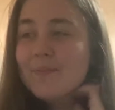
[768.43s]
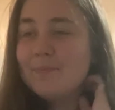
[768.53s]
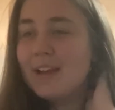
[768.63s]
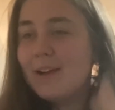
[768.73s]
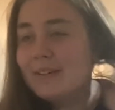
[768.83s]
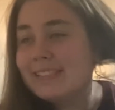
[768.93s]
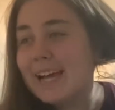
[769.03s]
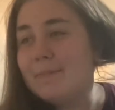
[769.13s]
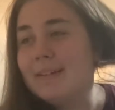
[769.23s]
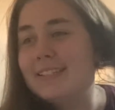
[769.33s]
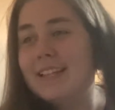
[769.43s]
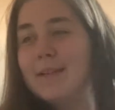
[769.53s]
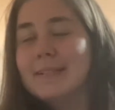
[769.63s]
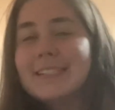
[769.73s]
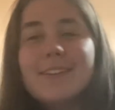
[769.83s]
But what's happening to them
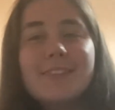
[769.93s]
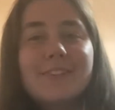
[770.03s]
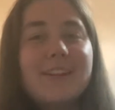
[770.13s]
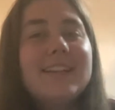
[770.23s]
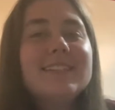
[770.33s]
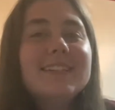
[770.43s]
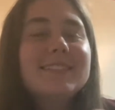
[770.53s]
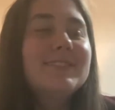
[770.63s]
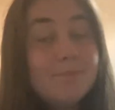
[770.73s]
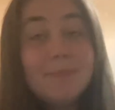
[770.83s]
is not the greatest.